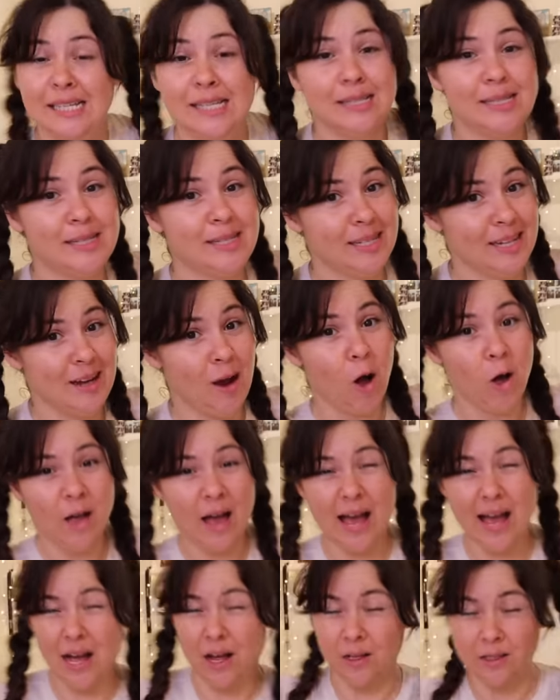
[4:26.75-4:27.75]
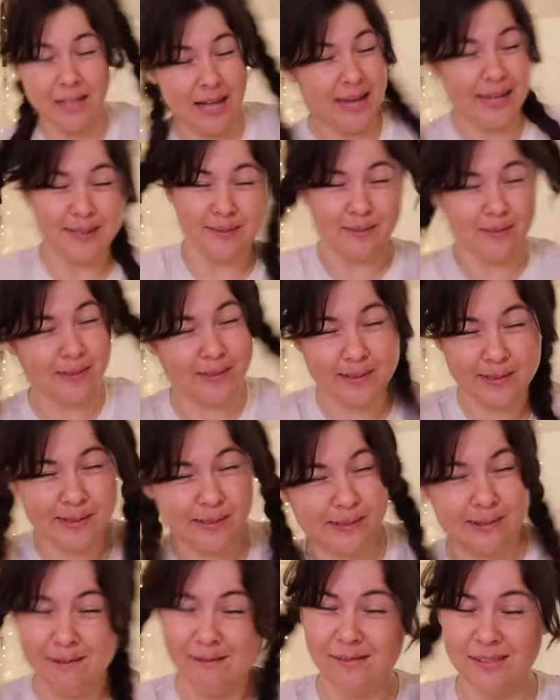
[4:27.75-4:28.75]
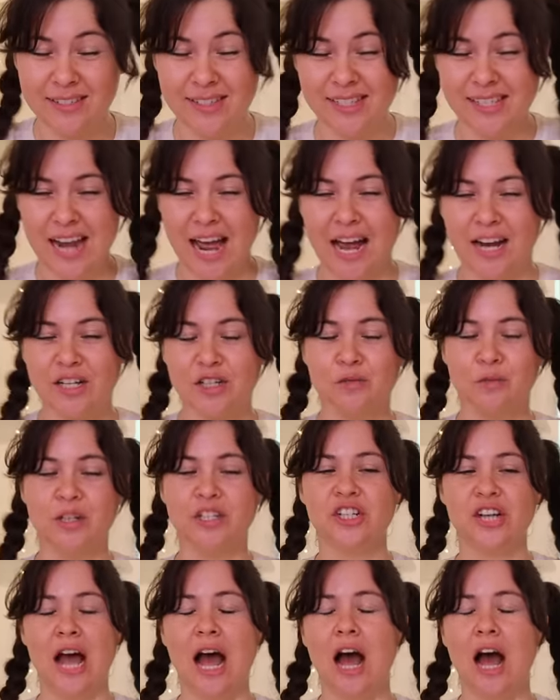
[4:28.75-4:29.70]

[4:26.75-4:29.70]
see all Elle like all snatched, which